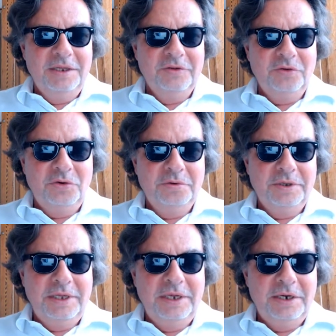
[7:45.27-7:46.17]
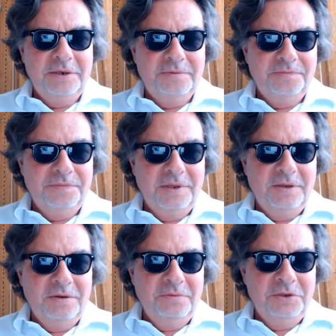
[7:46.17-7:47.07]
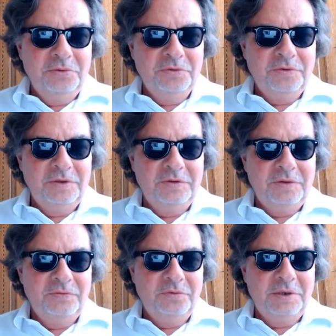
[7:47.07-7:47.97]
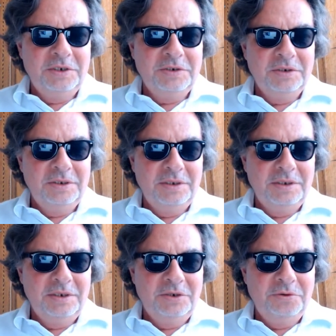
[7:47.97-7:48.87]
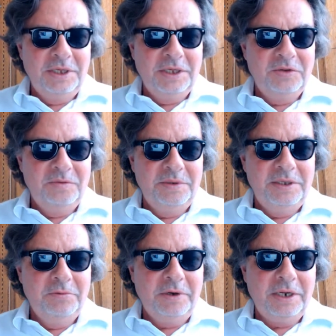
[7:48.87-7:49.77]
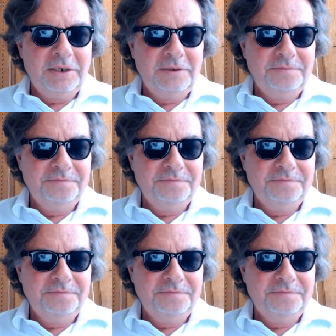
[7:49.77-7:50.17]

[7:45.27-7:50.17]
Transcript: So here we use this information to get B1.